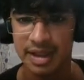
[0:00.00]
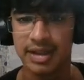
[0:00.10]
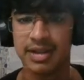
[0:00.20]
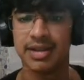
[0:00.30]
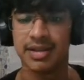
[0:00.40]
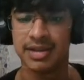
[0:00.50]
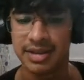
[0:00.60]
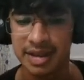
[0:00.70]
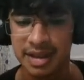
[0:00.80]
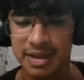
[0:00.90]
And
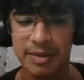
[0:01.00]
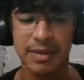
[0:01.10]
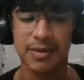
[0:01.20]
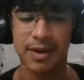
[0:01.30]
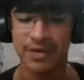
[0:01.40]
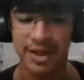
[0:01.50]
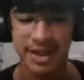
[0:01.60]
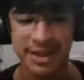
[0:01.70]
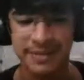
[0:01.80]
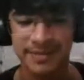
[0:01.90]
30 pins are
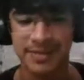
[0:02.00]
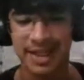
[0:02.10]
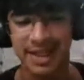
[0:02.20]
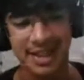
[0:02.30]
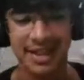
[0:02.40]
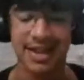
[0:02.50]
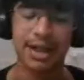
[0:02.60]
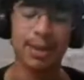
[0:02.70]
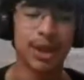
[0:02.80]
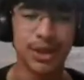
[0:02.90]
back.
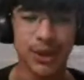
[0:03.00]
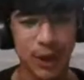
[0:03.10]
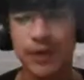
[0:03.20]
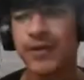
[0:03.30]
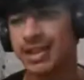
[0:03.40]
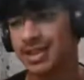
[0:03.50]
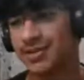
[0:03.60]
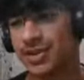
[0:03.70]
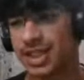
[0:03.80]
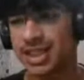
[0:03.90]
Come on, it's always.
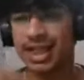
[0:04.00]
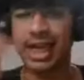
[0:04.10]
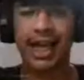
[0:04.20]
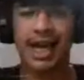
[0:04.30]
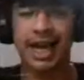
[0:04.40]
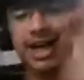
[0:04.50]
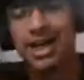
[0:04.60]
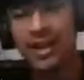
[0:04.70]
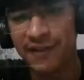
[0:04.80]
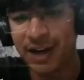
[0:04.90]
See,
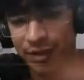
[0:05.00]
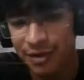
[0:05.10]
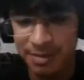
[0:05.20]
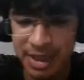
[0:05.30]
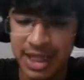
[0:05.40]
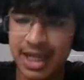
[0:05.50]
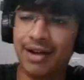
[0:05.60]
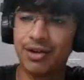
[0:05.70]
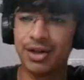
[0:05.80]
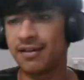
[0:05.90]
if I were me,
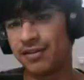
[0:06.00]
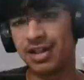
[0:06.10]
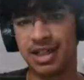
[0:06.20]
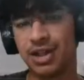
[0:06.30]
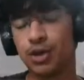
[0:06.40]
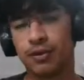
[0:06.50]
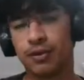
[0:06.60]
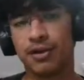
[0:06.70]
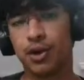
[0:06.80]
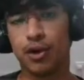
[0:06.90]
I would definitely go
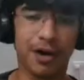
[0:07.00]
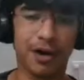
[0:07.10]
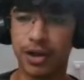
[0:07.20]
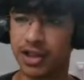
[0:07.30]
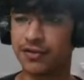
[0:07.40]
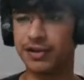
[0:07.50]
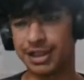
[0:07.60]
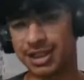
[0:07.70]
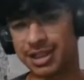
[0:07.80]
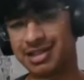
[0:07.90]
for co-founders
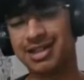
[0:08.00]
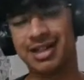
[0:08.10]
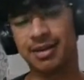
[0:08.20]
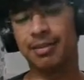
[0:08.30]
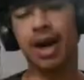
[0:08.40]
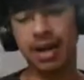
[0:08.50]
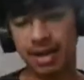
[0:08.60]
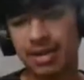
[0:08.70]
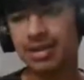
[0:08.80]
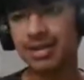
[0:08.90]
first. But